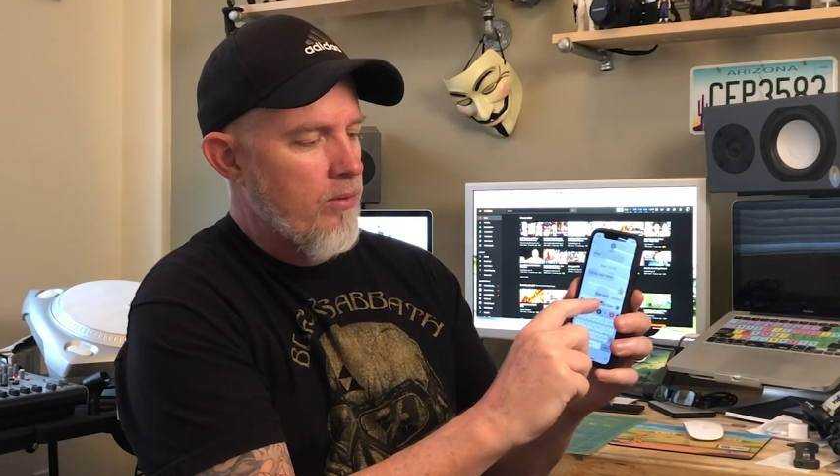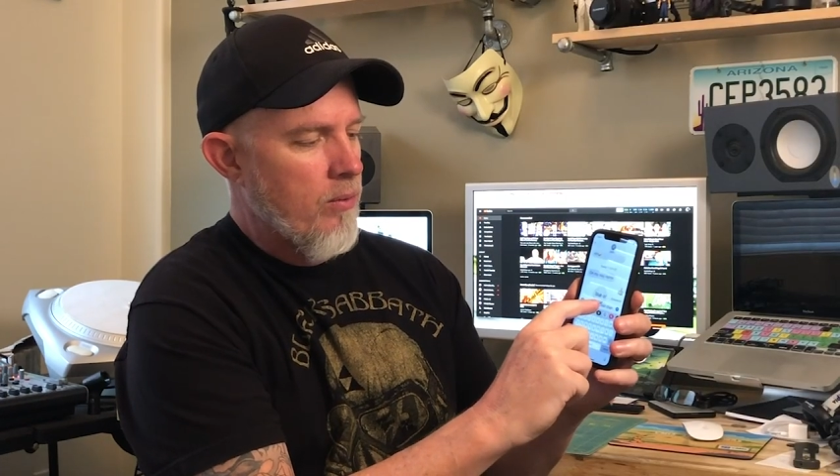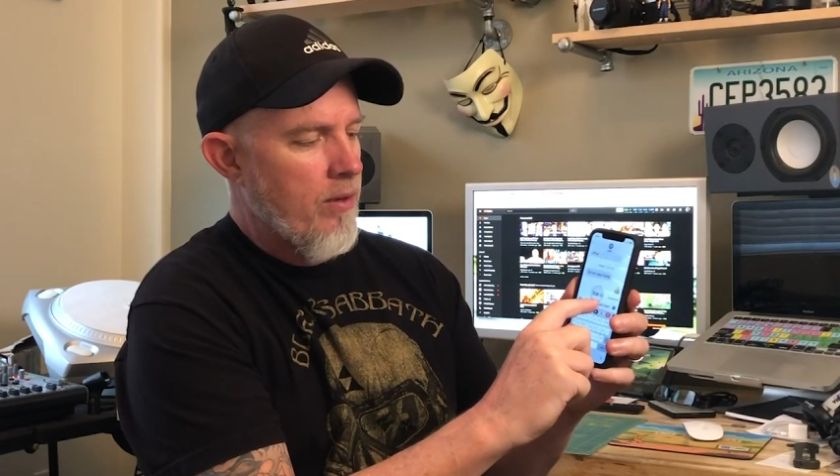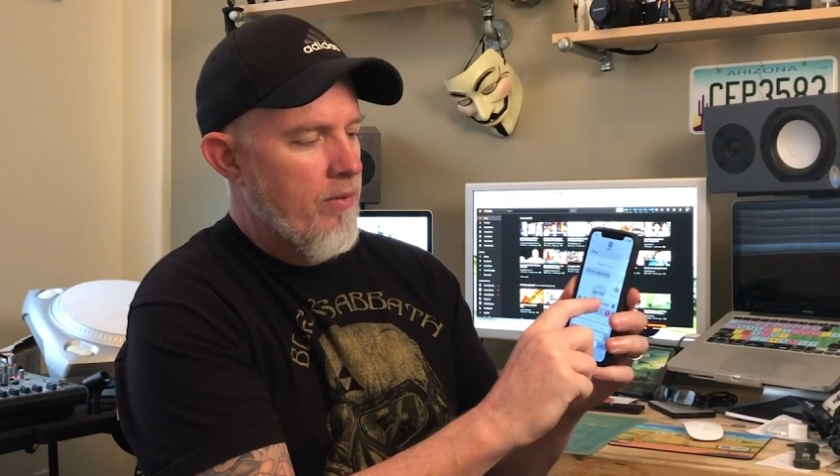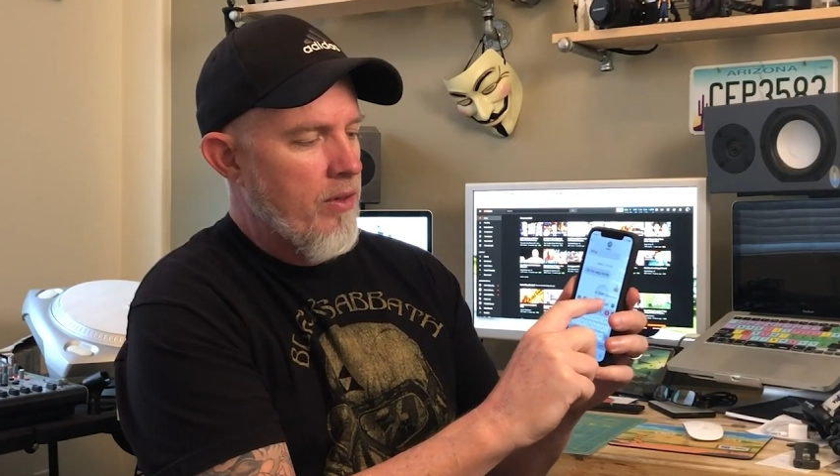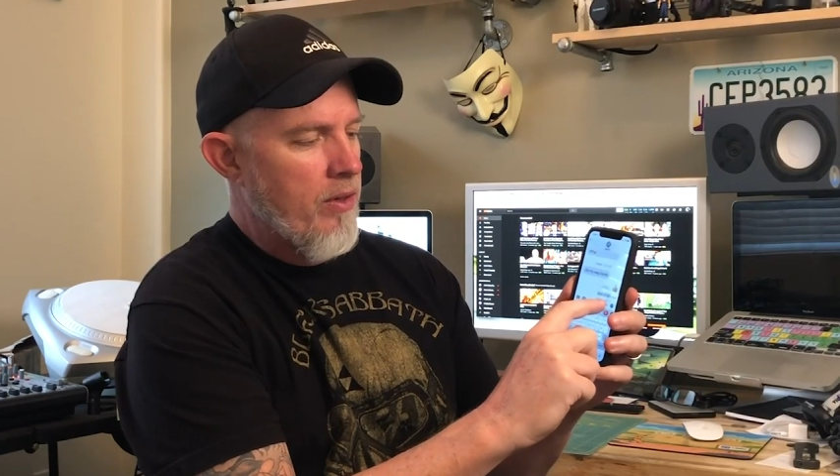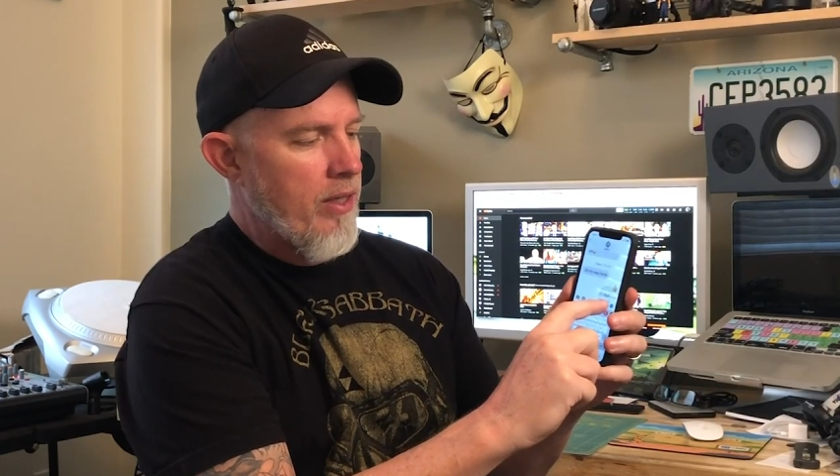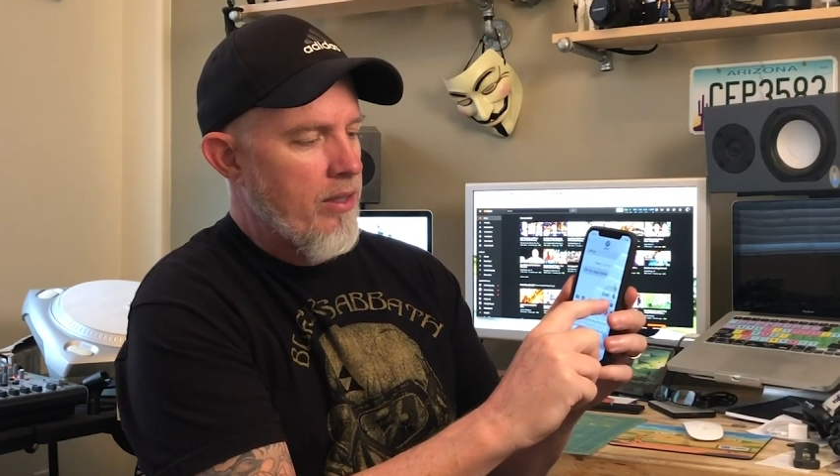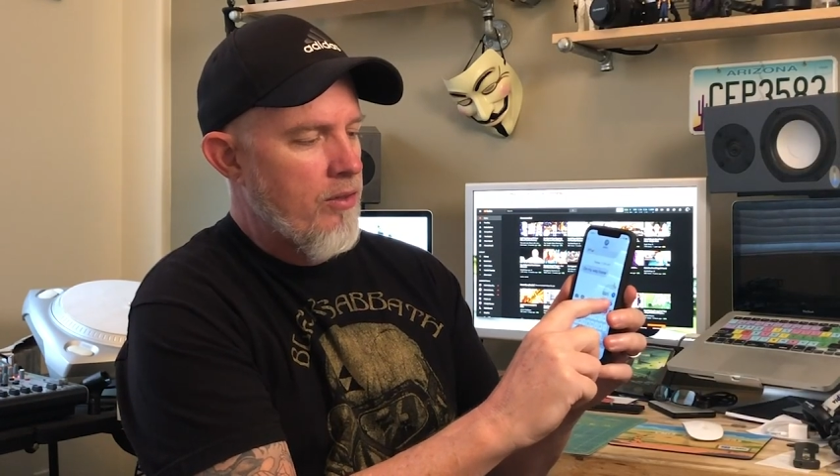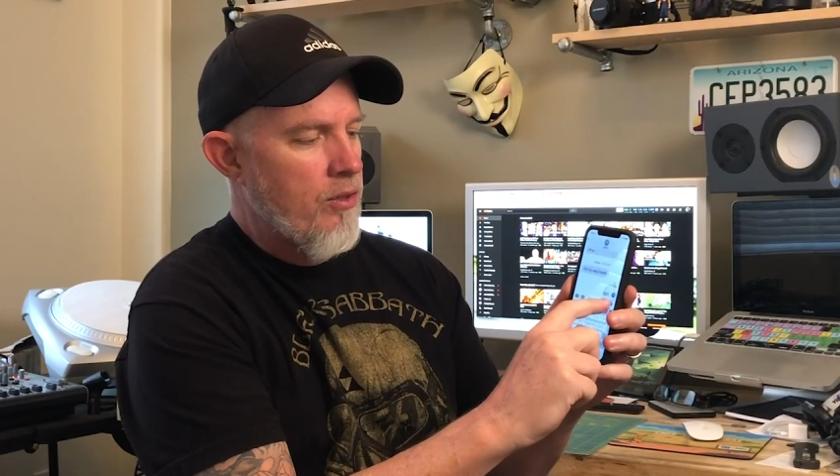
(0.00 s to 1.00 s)
wherever you
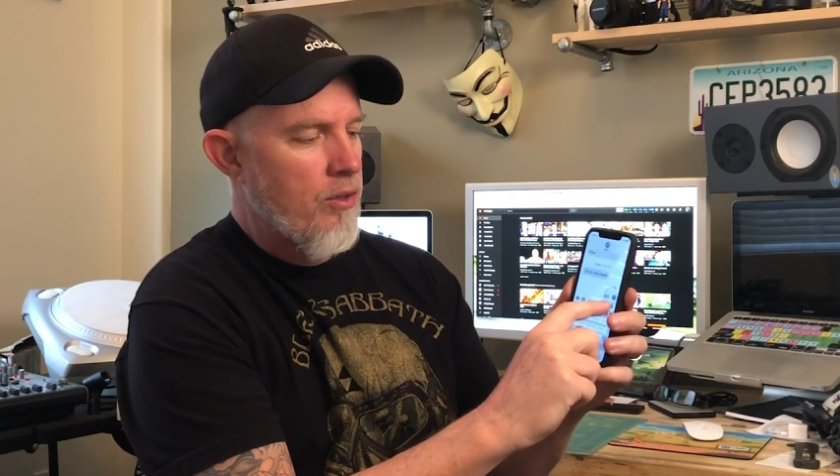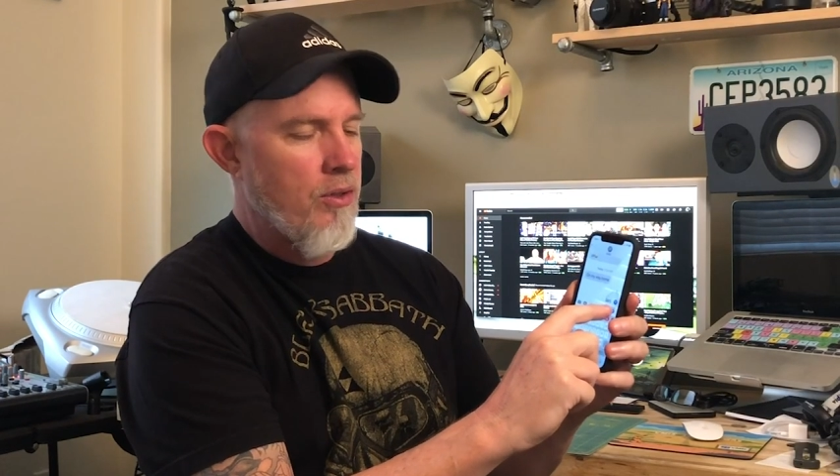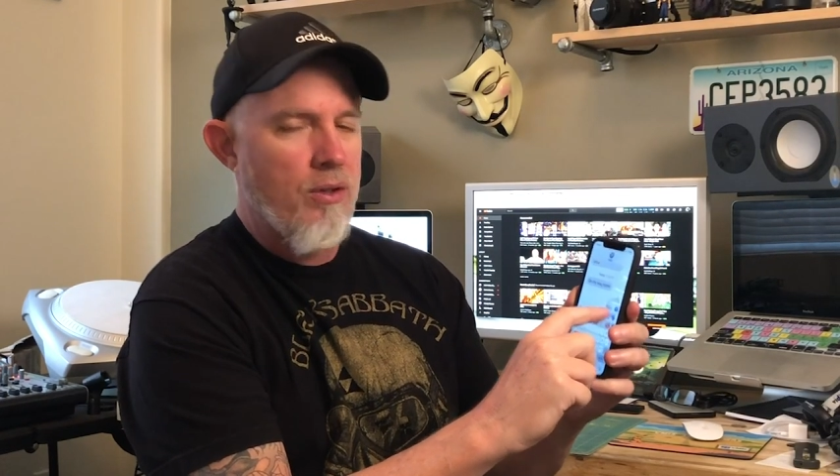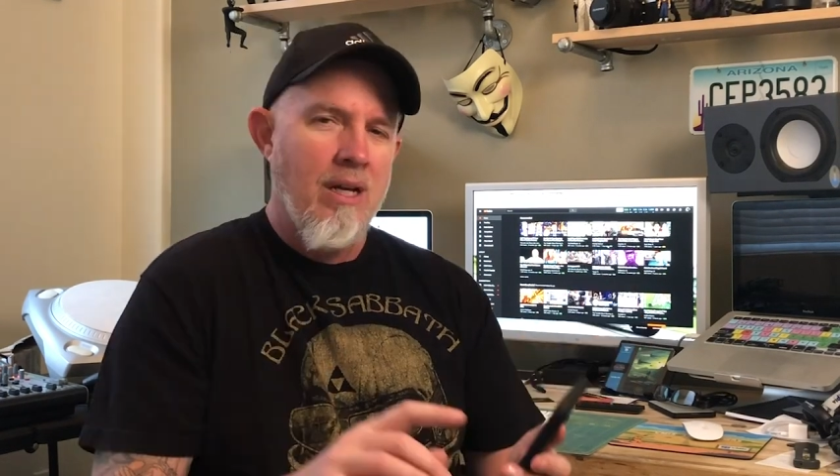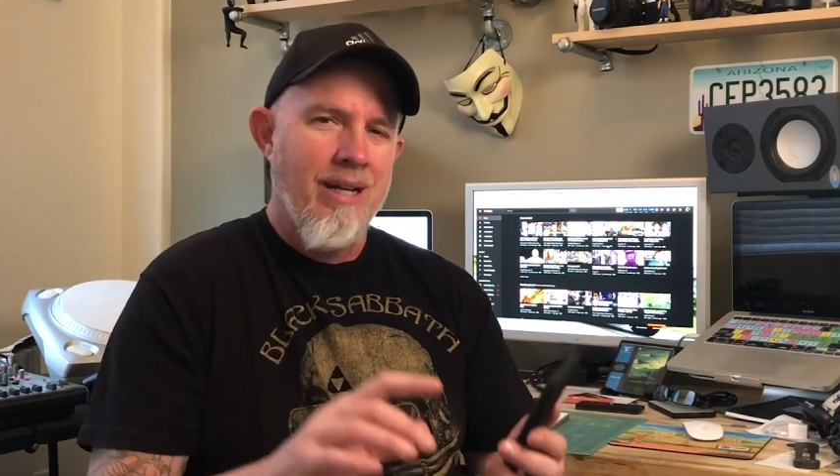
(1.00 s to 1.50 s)
needed to.